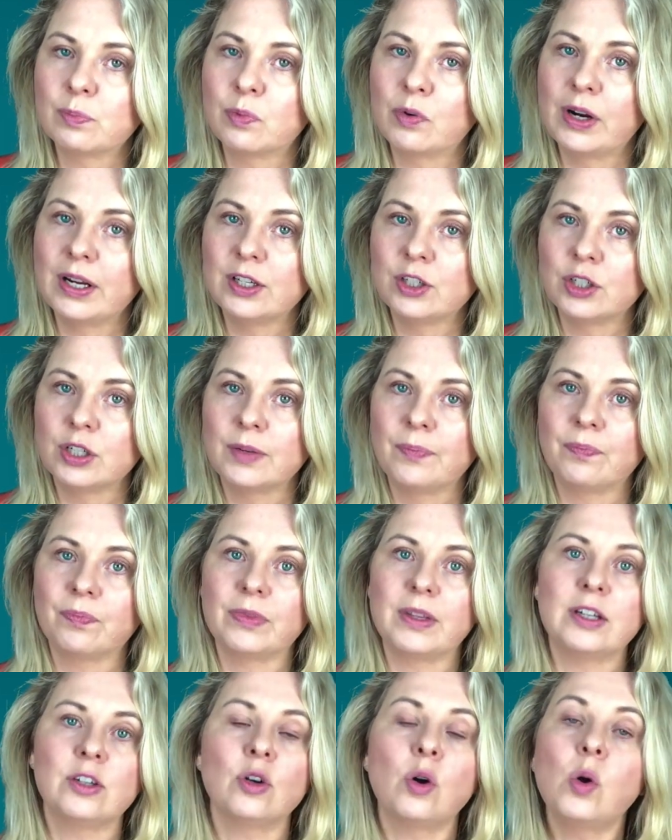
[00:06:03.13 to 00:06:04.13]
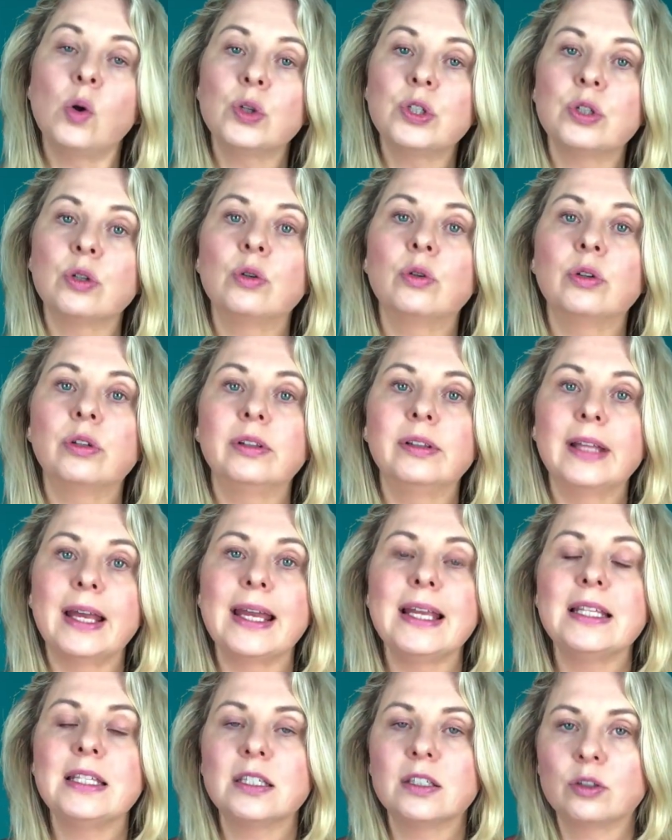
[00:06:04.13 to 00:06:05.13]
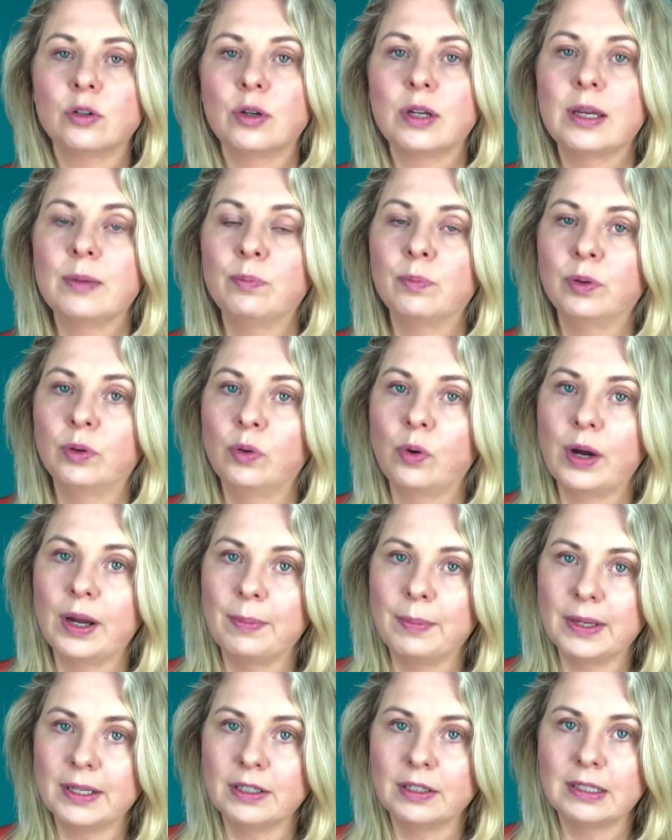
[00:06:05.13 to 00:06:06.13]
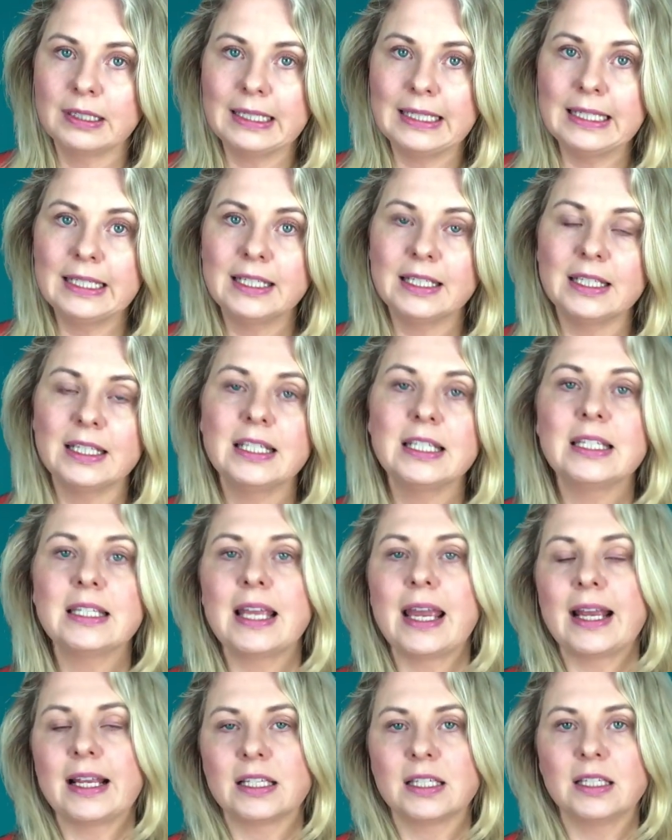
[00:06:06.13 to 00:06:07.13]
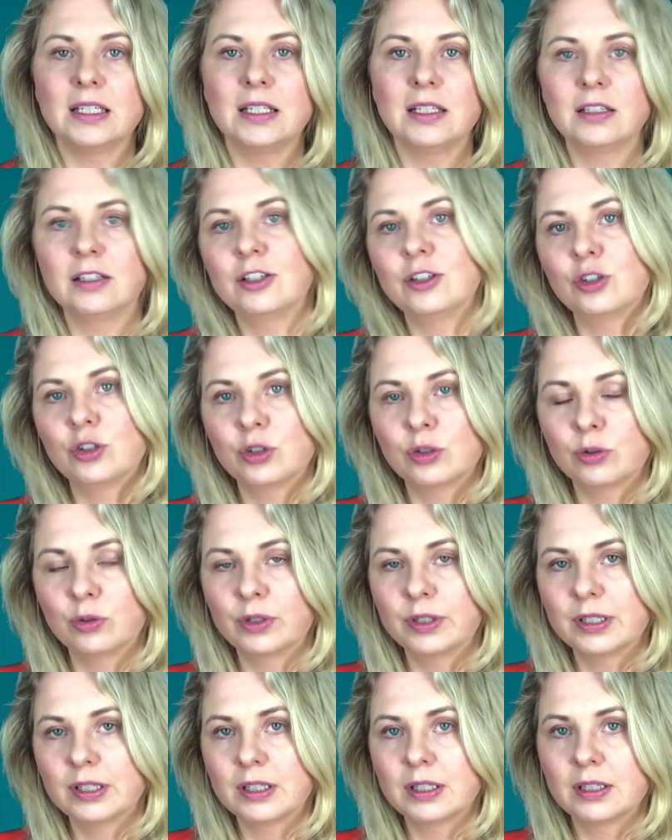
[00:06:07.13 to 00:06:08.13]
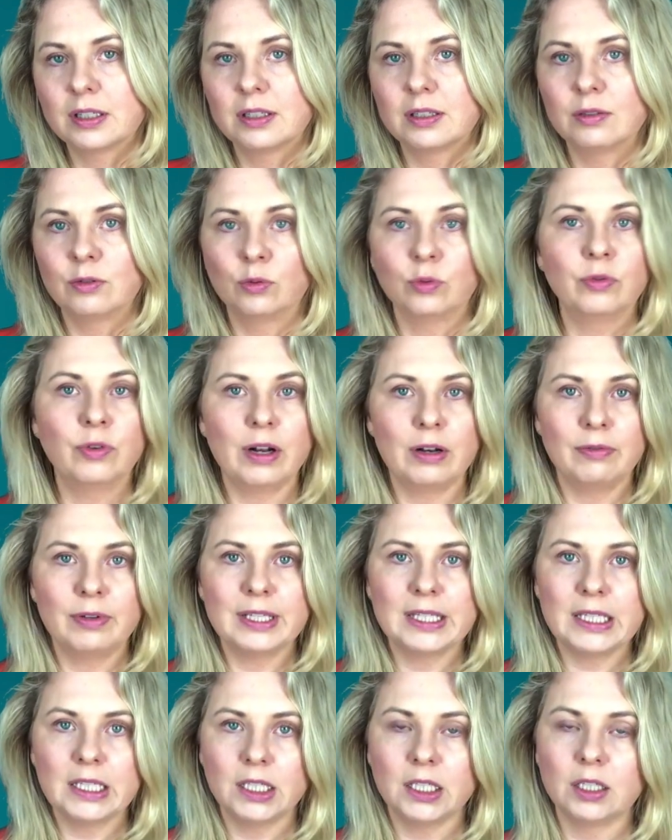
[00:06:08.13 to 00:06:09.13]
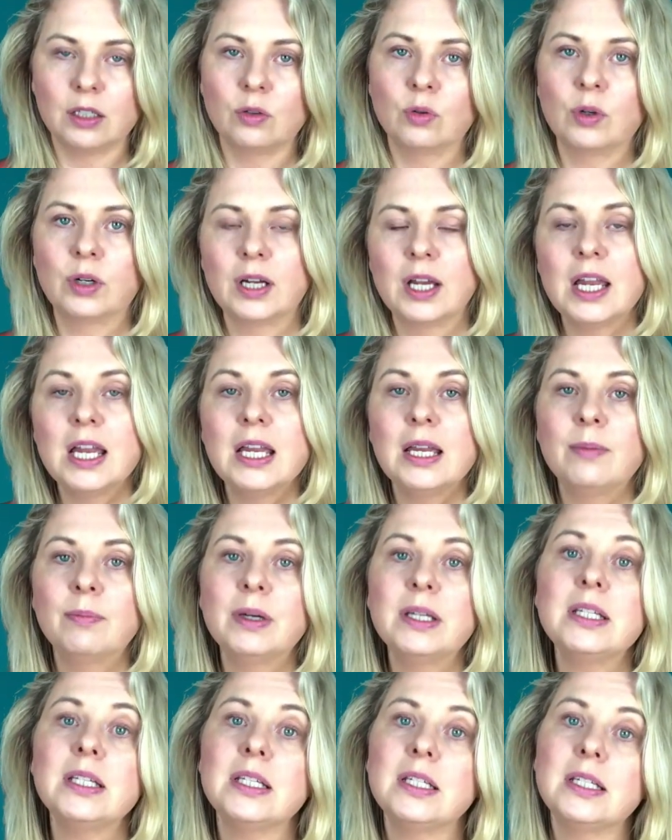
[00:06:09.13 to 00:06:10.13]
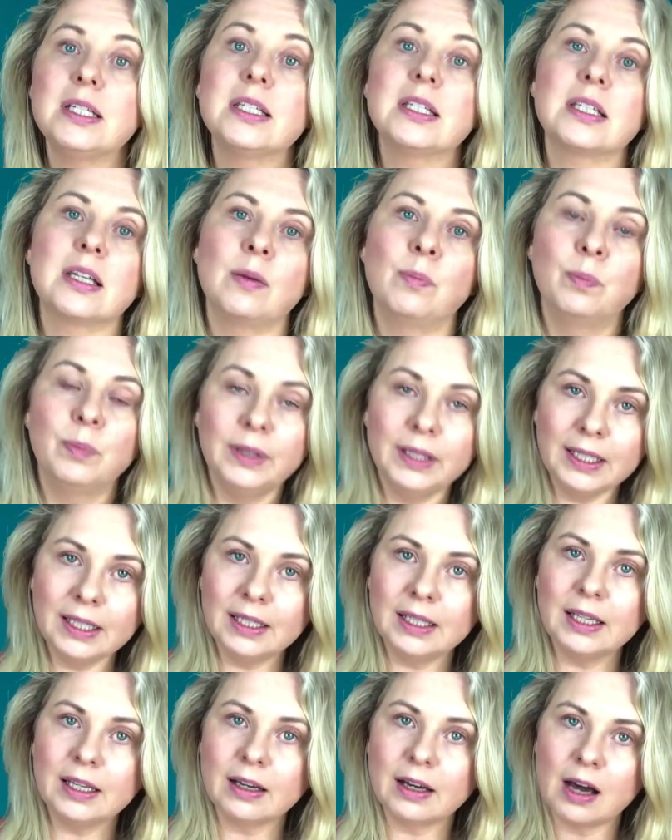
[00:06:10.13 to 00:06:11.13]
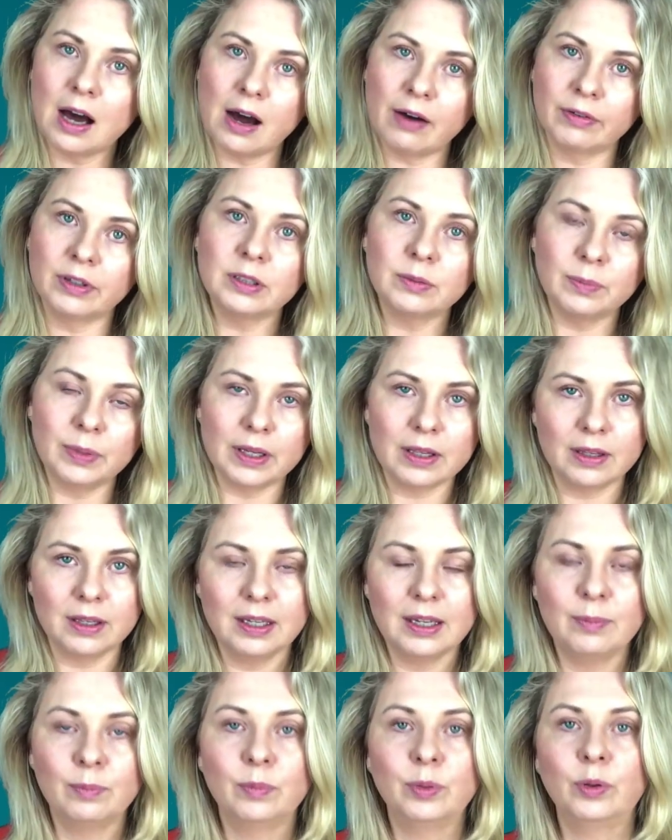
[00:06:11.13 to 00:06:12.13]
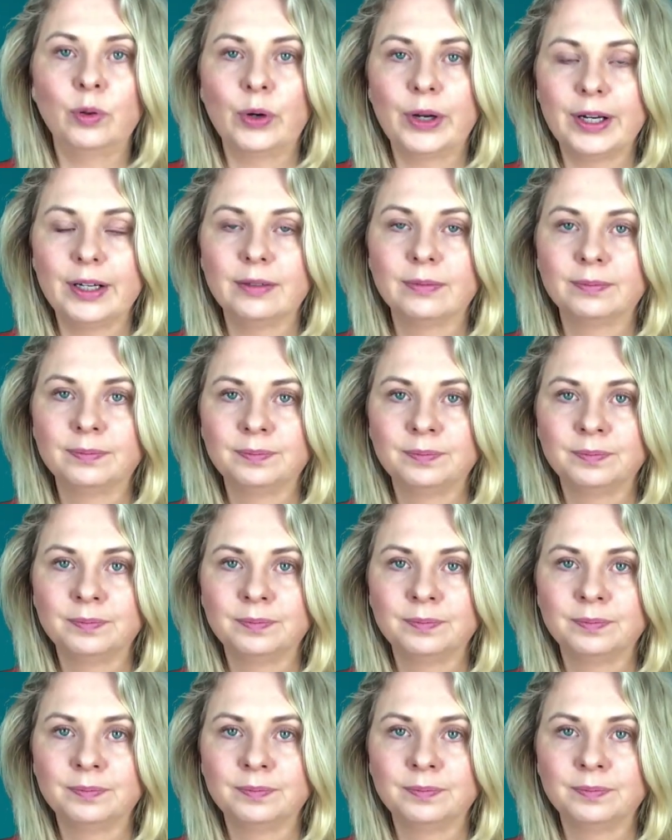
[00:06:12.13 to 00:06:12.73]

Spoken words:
branch that also relates to employment. It is accident insurance, Unfallversicherung, but it is completely covered by the employer.